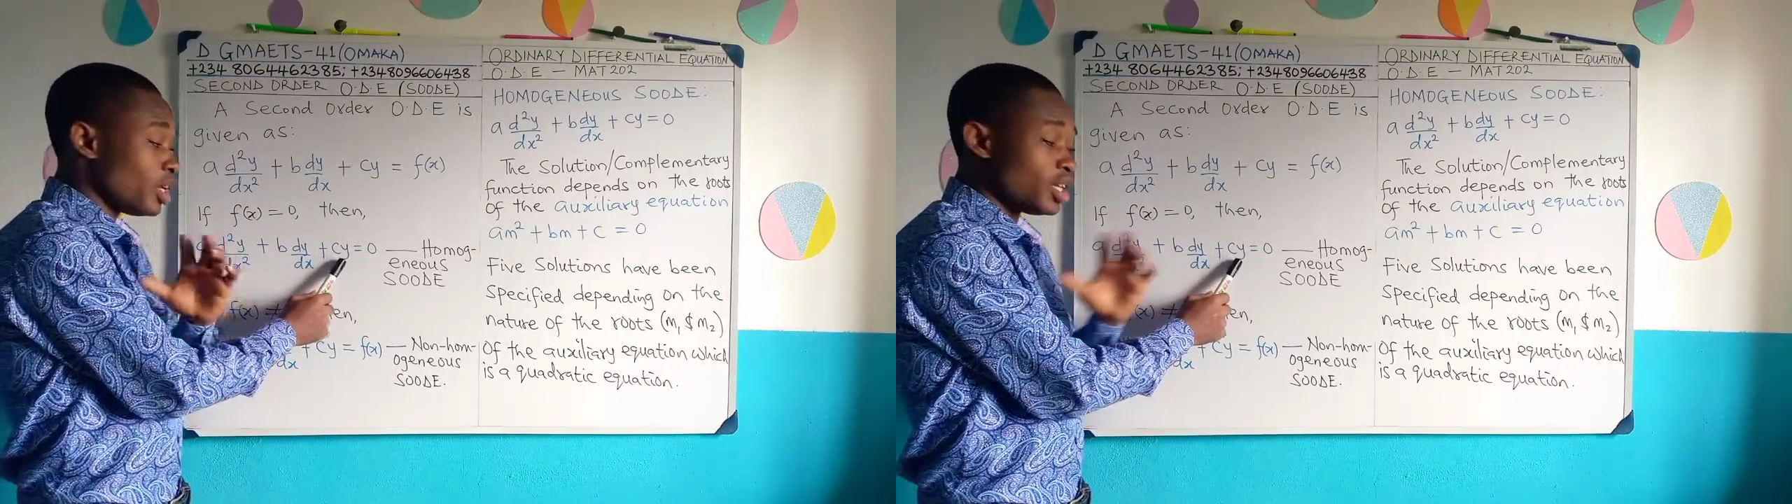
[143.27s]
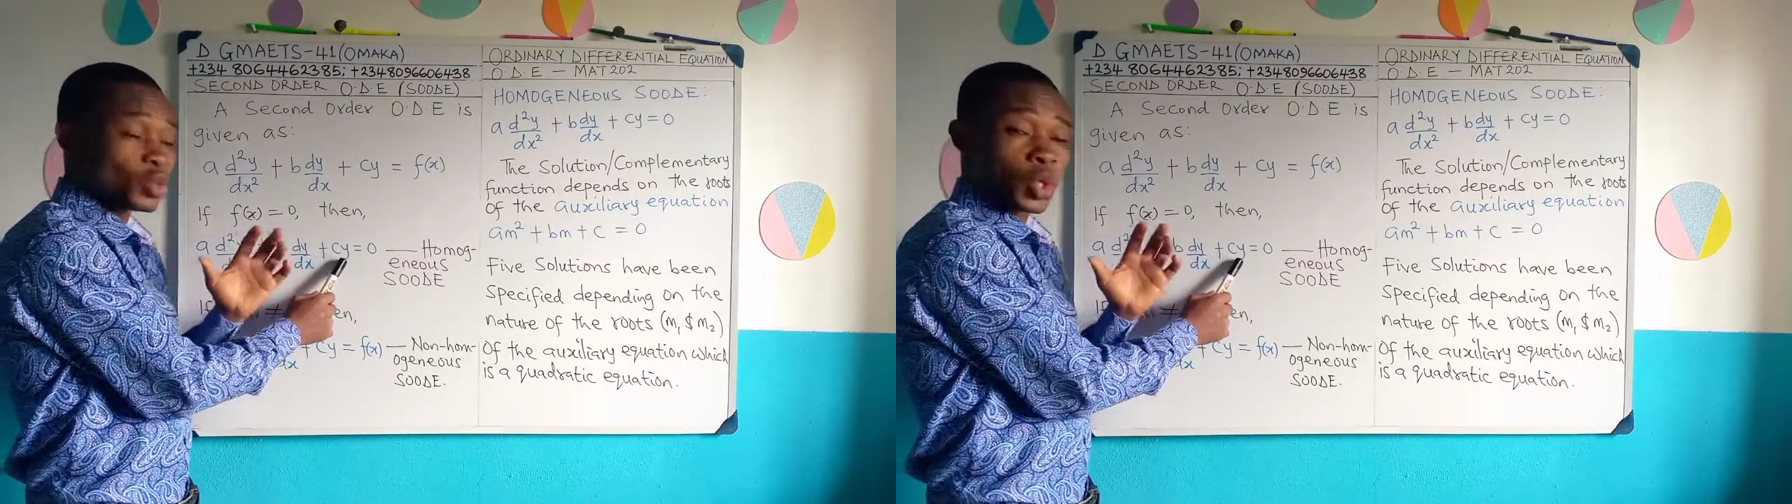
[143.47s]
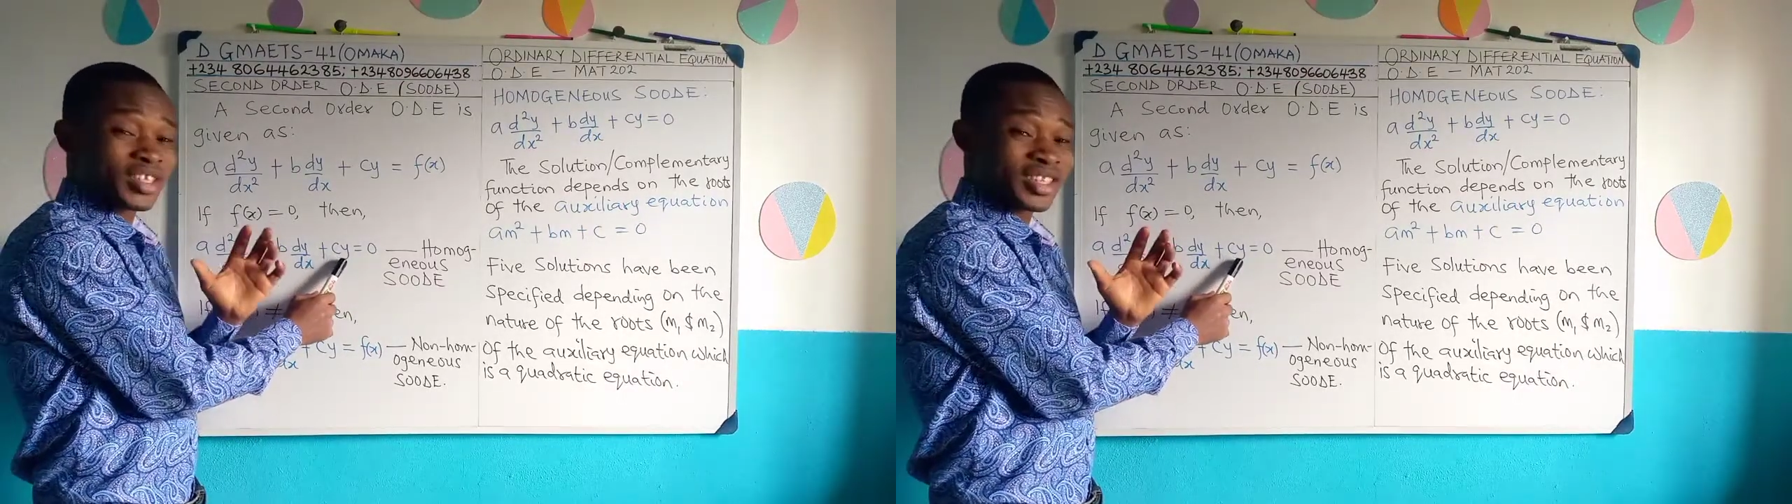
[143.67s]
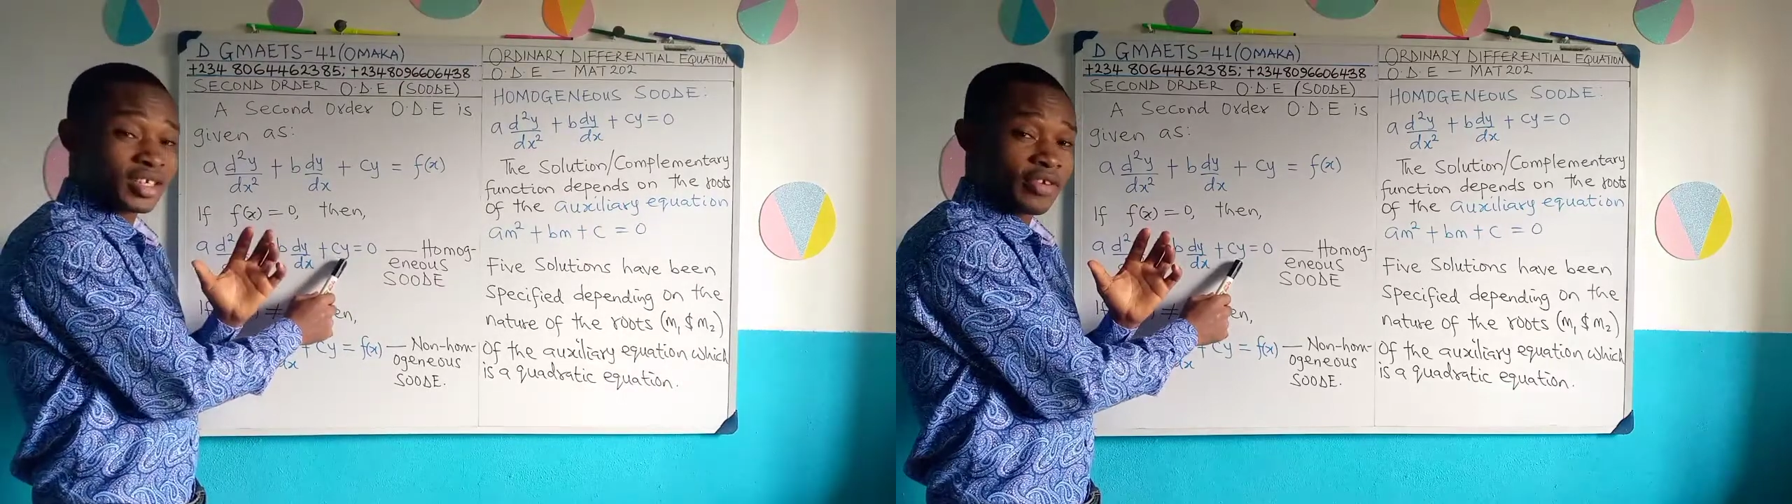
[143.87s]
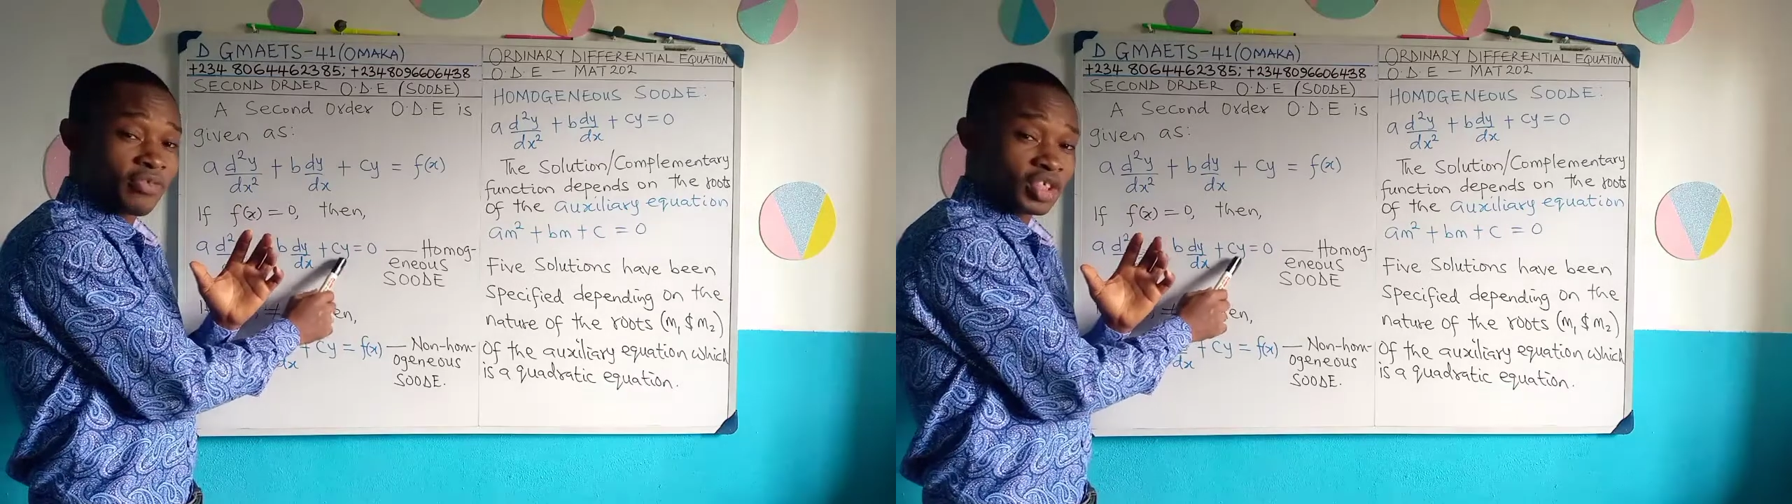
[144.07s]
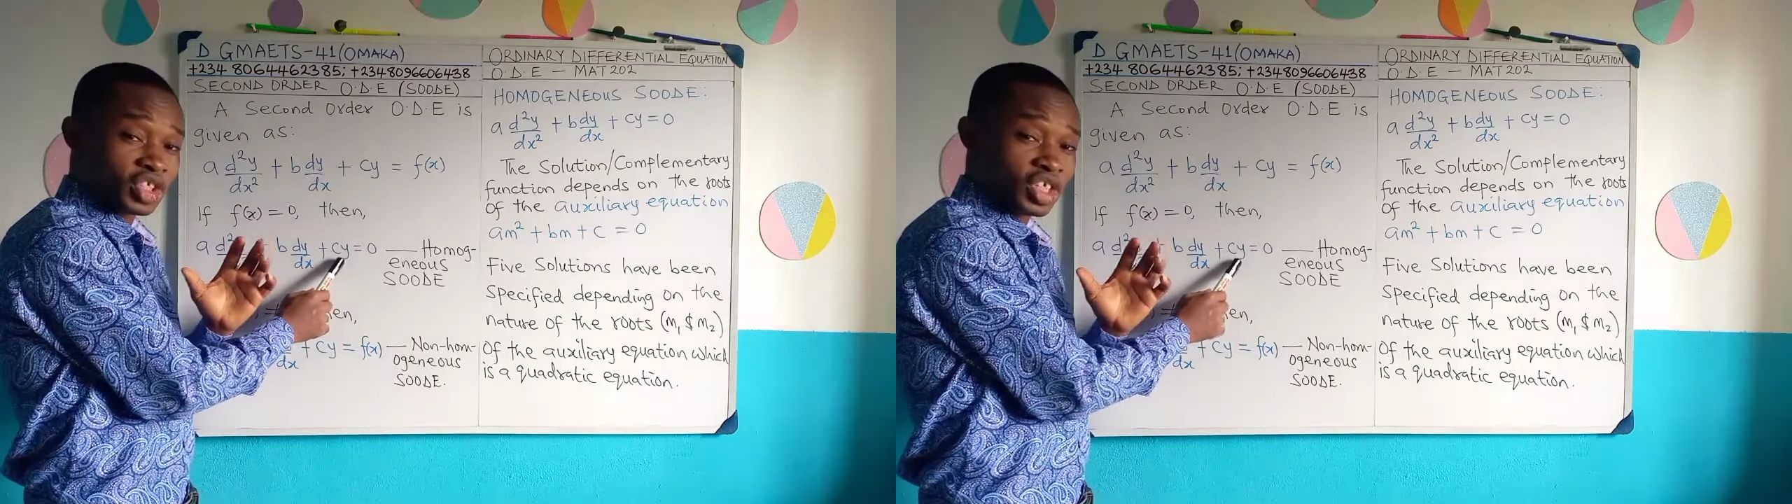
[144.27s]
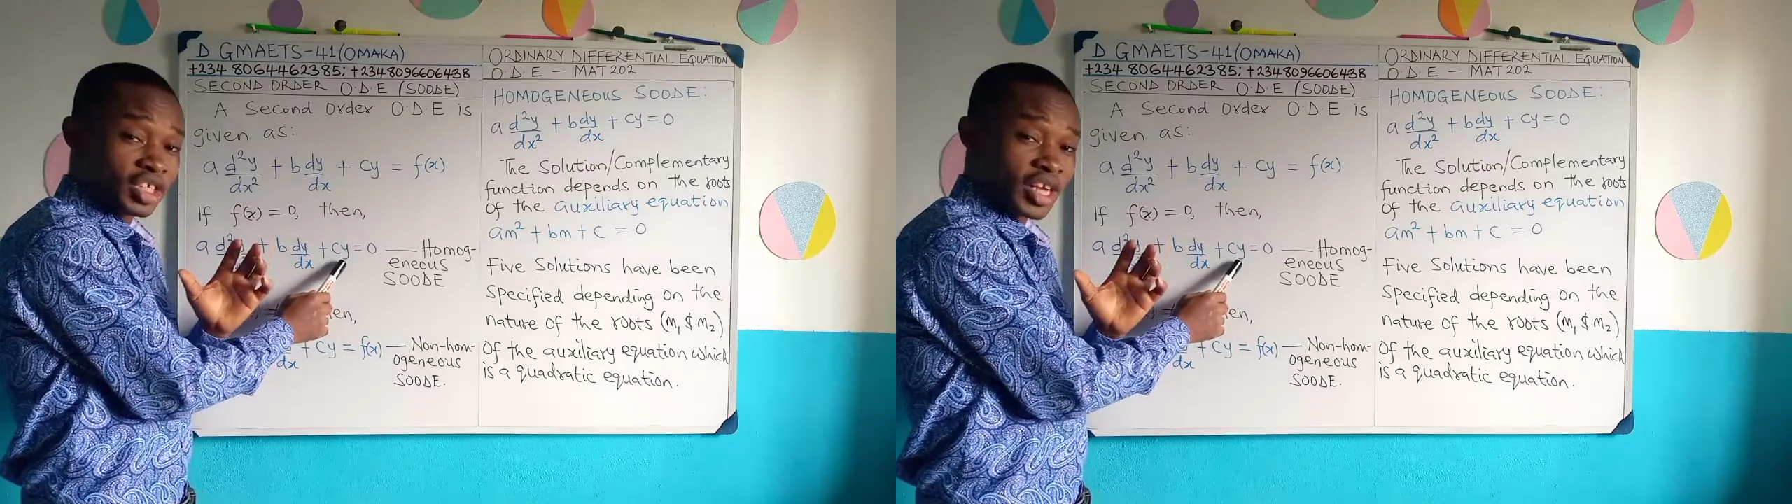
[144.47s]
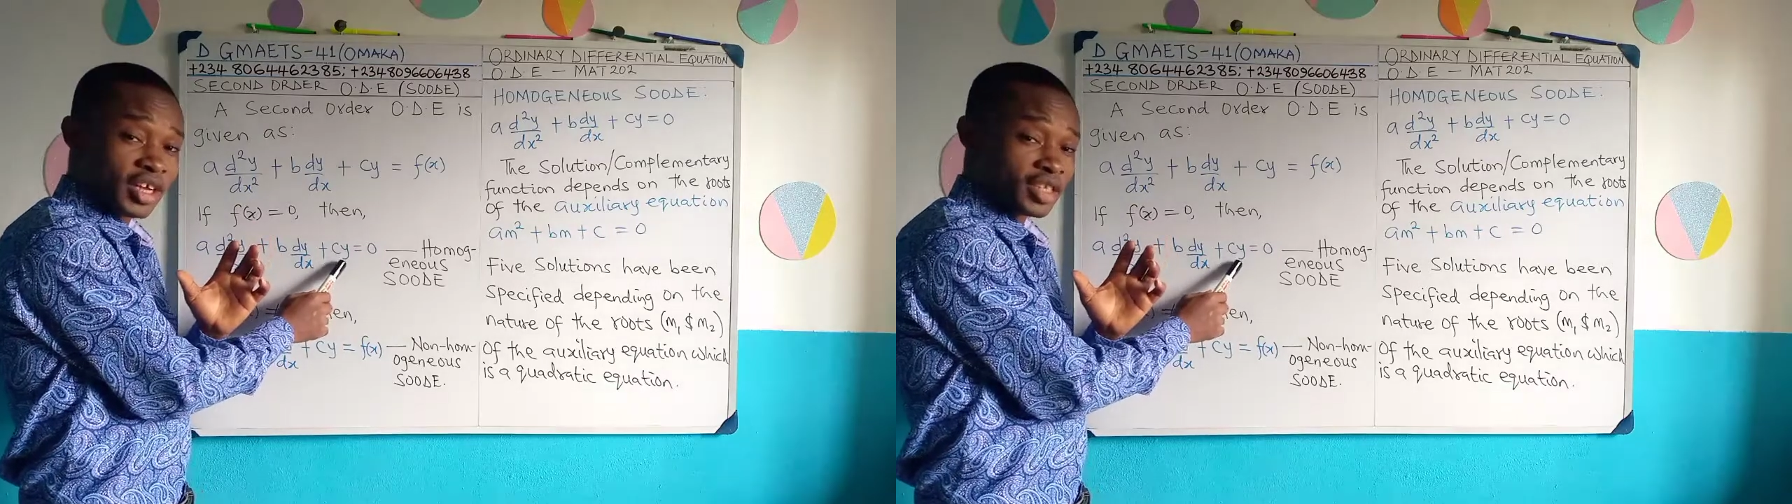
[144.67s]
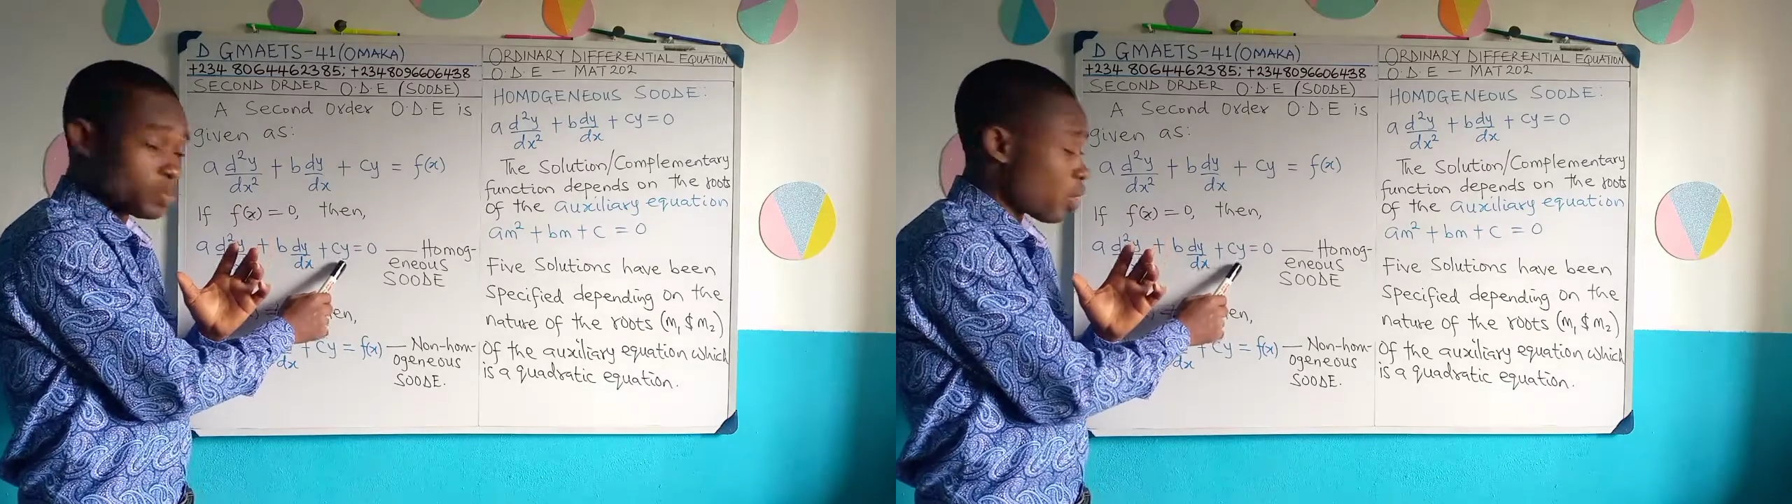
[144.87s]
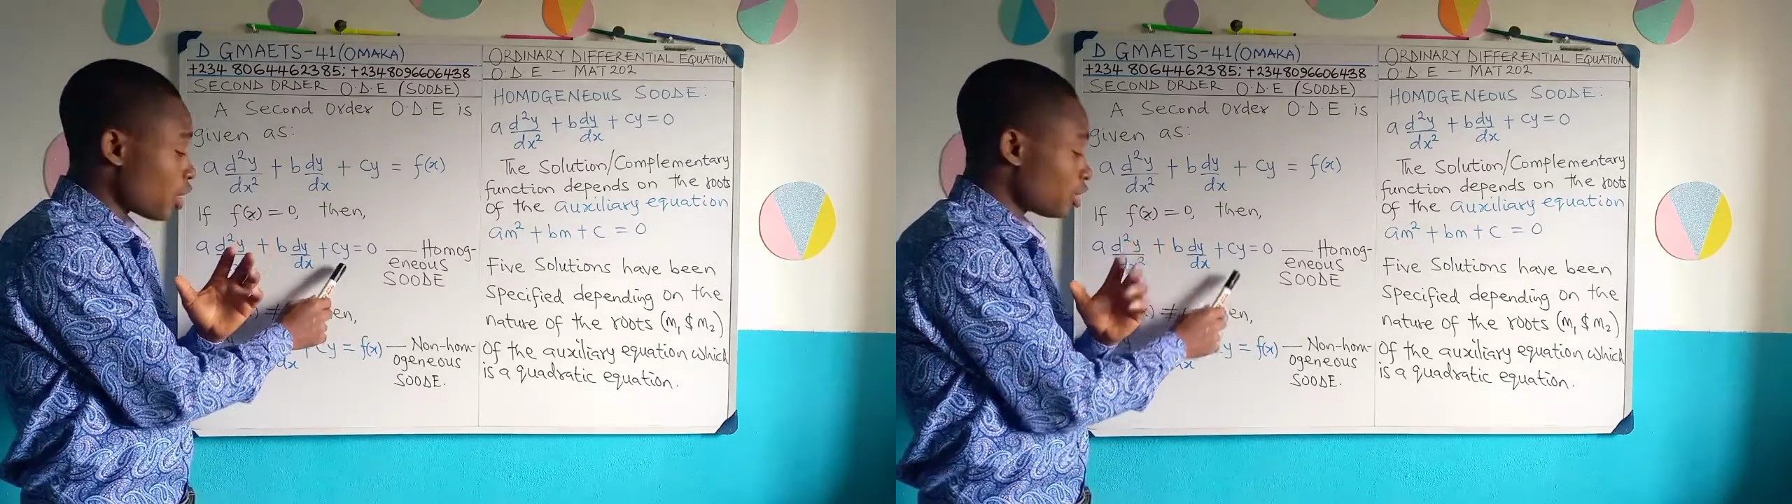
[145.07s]
It was not differentiated at
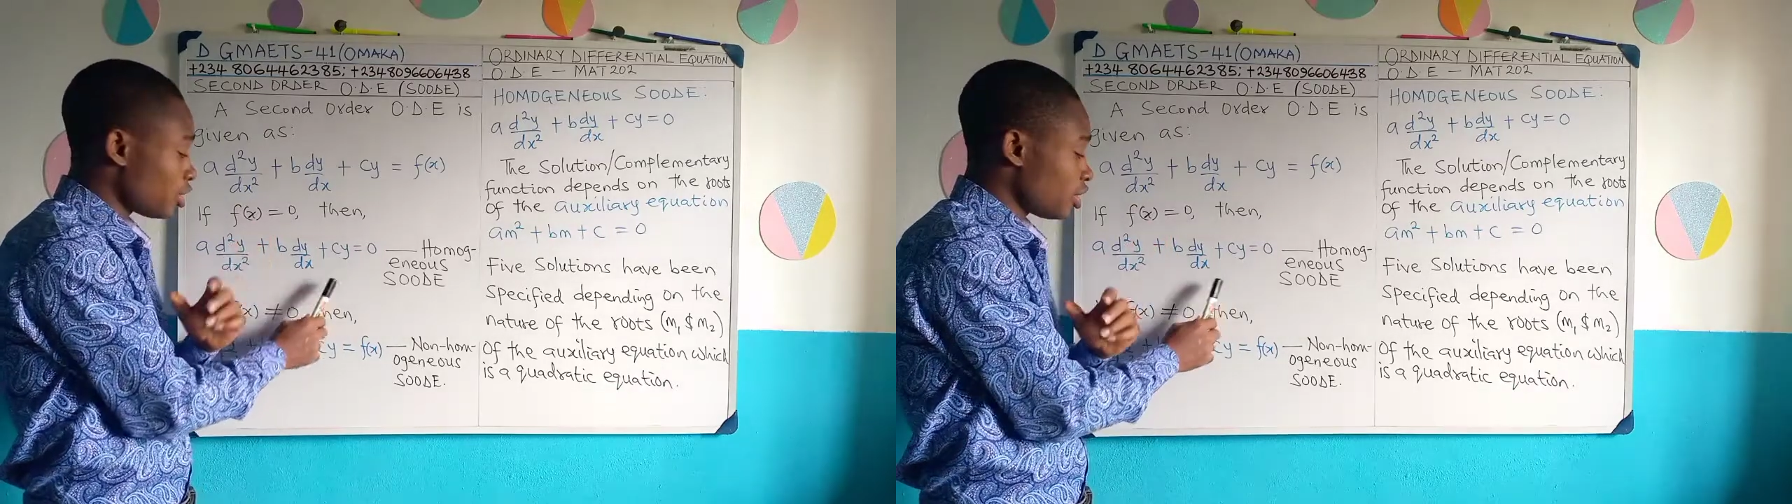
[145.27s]
this point.